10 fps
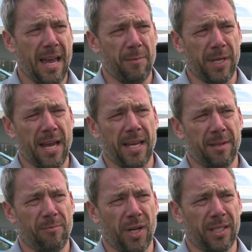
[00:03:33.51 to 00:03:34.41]
and we can
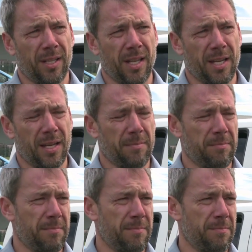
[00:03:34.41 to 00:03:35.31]
get them right to their
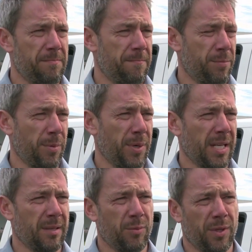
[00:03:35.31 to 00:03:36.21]

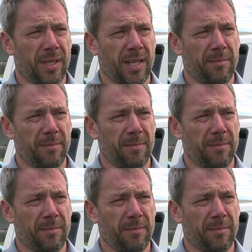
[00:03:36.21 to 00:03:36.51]
property with